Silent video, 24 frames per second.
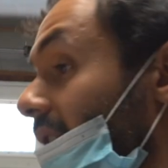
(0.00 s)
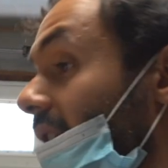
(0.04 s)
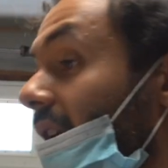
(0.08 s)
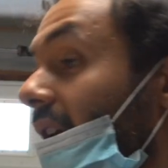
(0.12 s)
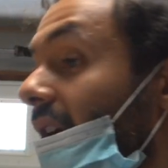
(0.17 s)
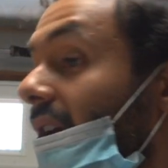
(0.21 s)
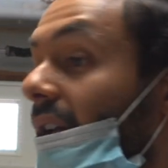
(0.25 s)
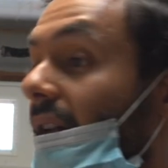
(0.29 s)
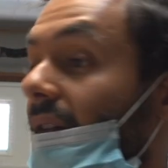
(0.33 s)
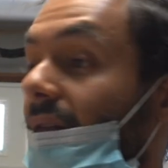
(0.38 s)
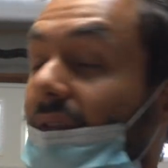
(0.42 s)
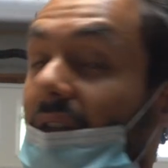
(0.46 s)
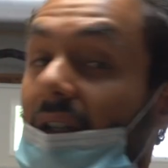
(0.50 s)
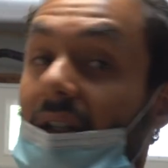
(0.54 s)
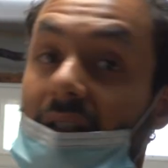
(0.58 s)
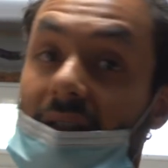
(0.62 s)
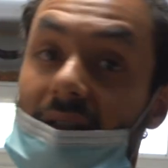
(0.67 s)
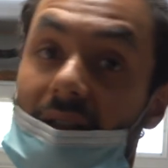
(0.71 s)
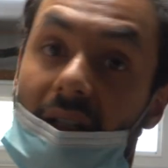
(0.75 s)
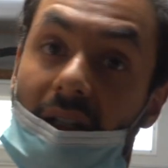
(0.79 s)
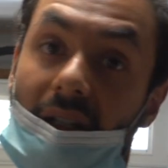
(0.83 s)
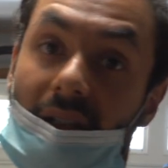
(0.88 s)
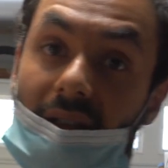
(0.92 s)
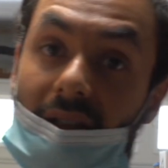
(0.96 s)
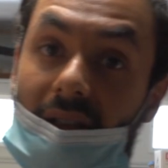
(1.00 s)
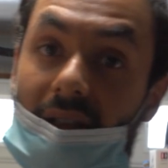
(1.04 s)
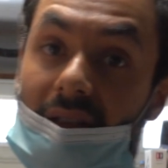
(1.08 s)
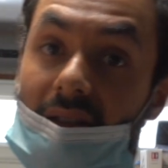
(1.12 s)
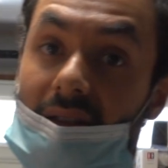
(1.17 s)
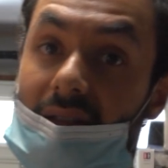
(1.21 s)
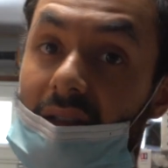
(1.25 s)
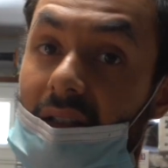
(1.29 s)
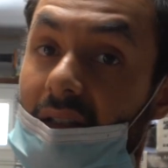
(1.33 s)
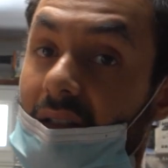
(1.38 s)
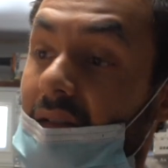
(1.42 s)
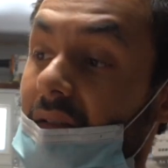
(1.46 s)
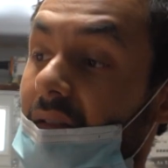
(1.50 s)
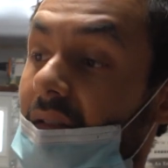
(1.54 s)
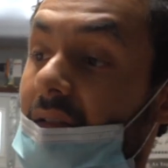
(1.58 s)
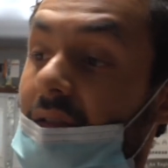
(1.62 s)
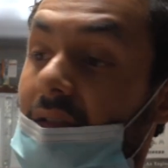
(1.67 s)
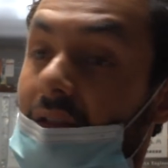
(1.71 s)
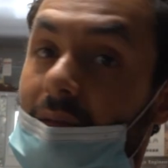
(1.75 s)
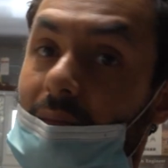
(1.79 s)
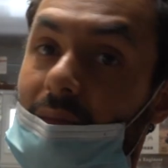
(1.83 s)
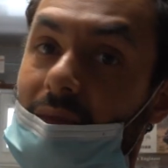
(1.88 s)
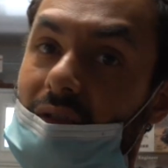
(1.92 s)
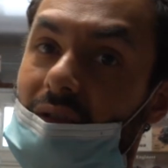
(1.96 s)
I have things like this that are the
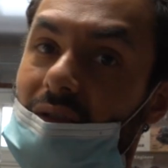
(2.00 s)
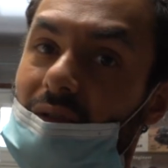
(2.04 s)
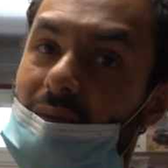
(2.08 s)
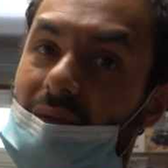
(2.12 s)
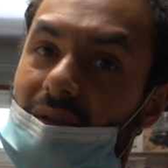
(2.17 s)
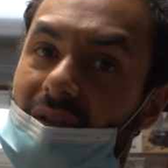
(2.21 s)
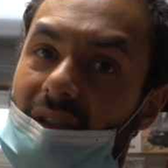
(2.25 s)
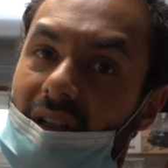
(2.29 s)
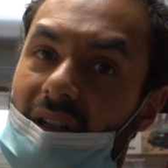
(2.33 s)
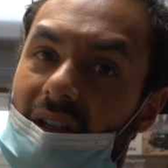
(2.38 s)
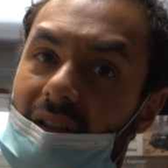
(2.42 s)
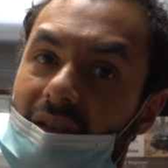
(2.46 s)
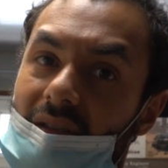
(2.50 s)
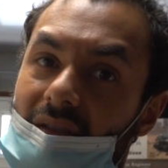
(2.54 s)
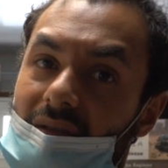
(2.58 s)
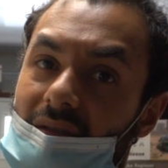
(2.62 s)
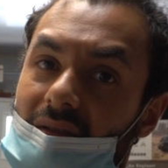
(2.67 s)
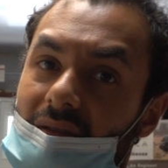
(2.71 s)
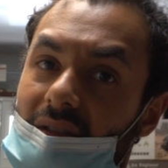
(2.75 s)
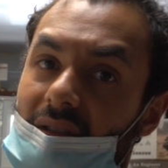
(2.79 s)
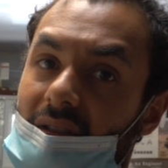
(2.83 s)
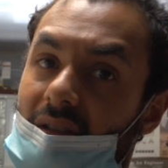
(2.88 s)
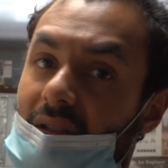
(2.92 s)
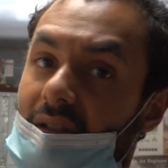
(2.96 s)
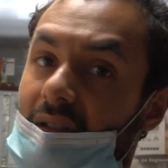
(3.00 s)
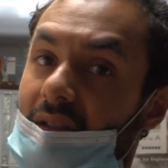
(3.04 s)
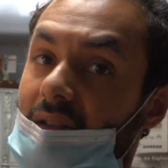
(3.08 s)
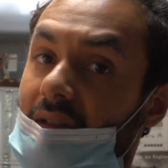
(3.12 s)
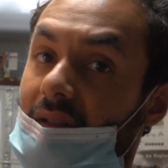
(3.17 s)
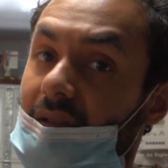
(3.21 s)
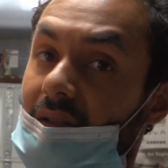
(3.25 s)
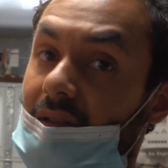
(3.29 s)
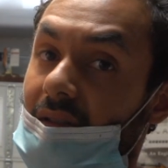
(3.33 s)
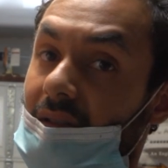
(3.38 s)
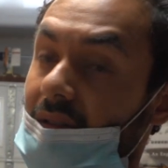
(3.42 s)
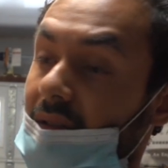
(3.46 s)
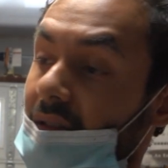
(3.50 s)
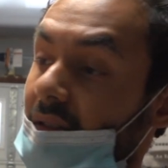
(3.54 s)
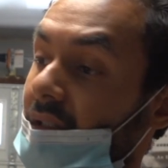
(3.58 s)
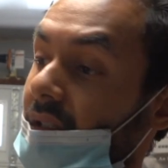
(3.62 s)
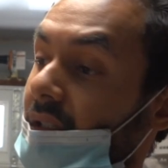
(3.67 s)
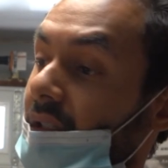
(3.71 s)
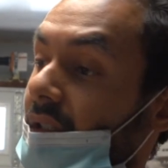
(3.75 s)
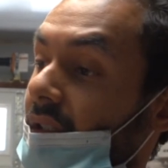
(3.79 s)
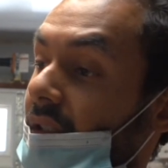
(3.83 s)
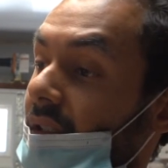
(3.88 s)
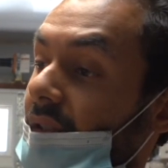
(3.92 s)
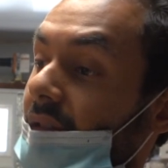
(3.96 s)
thermals, which I also consider
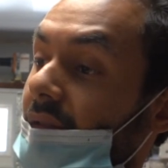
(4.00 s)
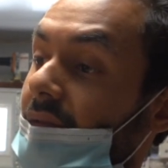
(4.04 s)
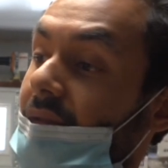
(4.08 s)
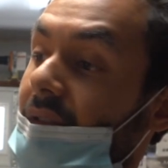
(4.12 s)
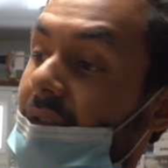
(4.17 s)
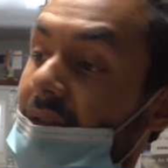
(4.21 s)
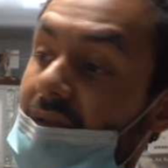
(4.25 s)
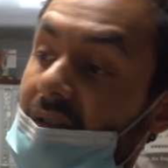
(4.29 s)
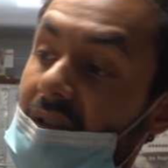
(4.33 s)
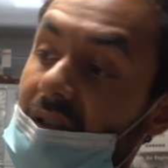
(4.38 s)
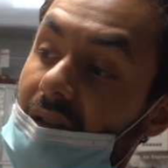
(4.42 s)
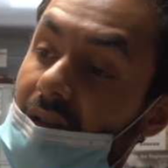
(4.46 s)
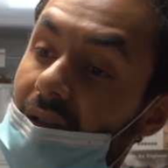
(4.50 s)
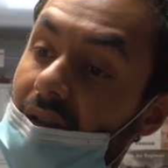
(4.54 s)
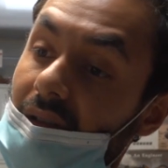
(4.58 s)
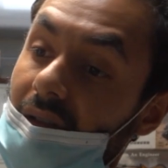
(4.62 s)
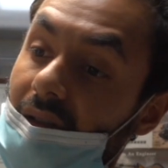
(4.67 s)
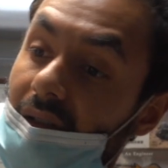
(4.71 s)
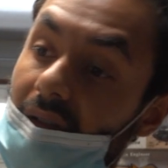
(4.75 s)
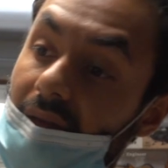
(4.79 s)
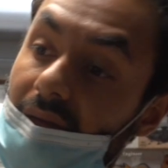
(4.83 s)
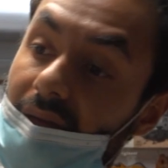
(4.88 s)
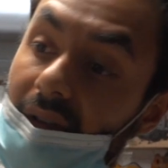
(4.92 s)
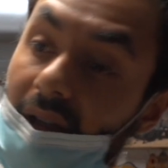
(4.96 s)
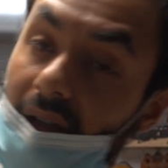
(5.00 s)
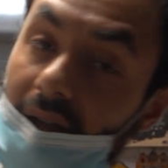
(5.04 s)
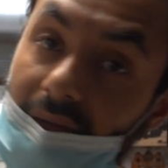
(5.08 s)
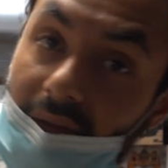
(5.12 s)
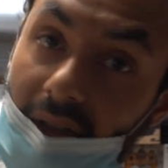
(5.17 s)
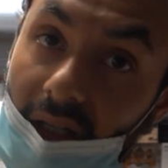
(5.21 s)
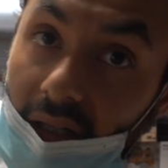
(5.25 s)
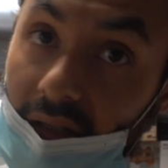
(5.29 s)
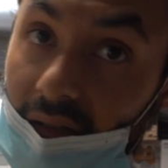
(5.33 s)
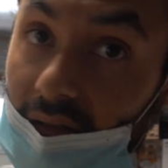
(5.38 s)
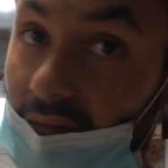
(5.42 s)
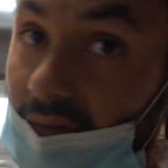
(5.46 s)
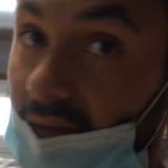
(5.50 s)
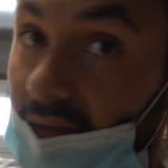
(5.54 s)
the $15 to $35